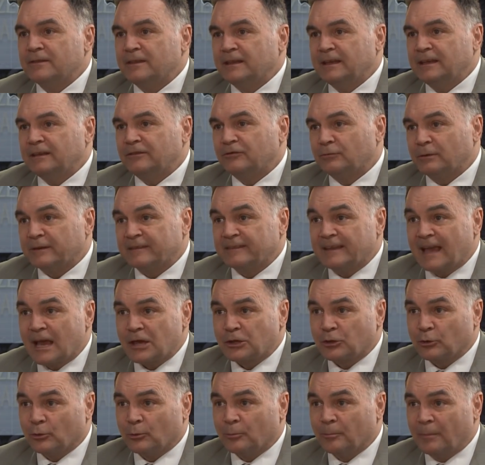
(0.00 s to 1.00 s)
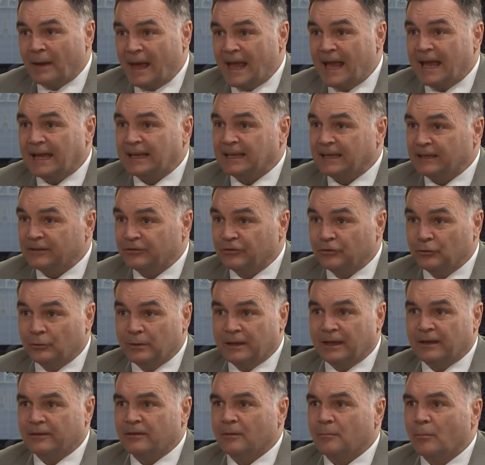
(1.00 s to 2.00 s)
the Swiss National Bank is
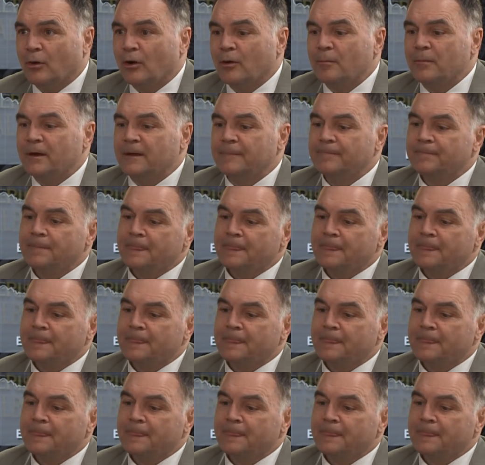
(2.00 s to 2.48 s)
doing at the moment,